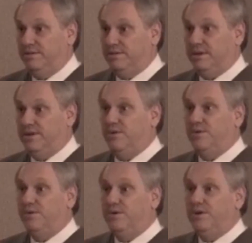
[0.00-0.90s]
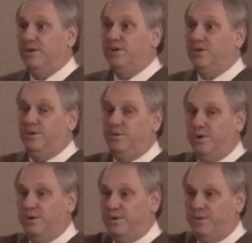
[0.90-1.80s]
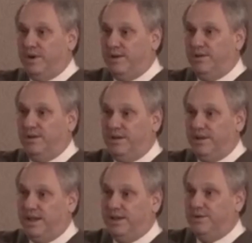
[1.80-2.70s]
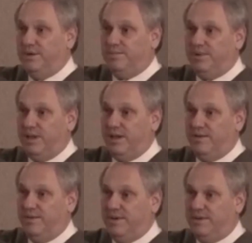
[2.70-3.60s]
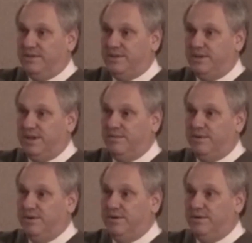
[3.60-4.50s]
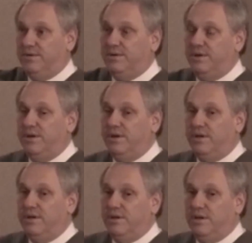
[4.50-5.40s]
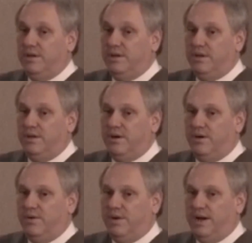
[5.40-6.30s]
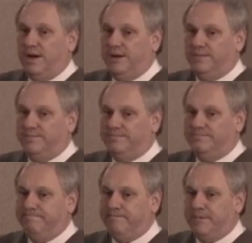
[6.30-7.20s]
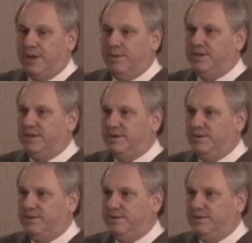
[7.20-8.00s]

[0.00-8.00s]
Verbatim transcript: So you really want to look at like who you're playing with. So like when you know, I went to,